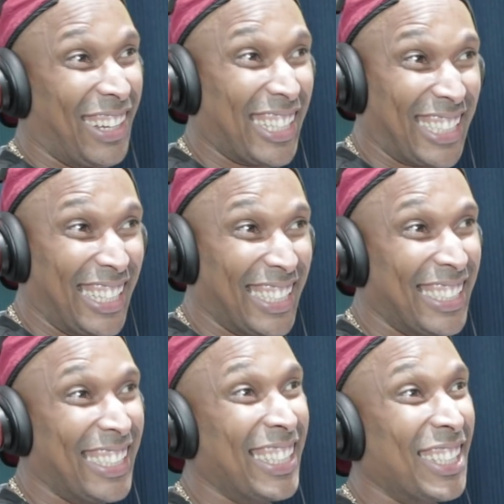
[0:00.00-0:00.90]
I tell you.
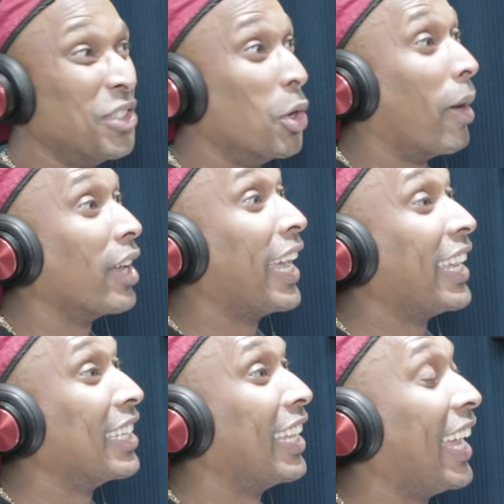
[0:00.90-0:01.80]
You know no, but
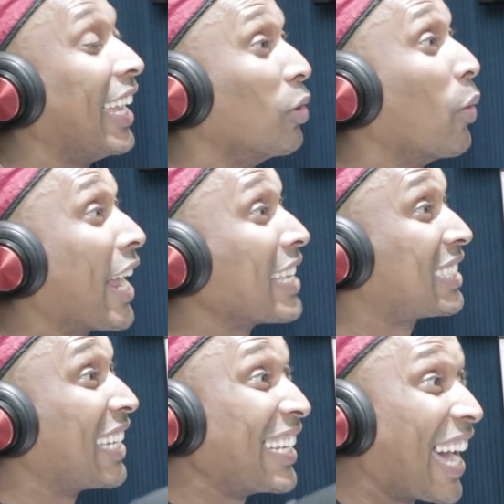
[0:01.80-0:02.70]
hey, when I
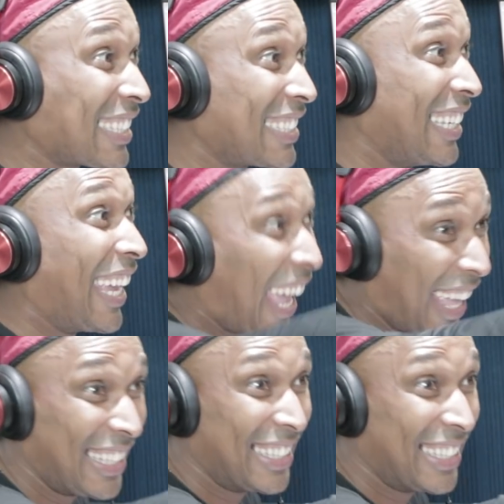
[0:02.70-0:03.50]
say that here,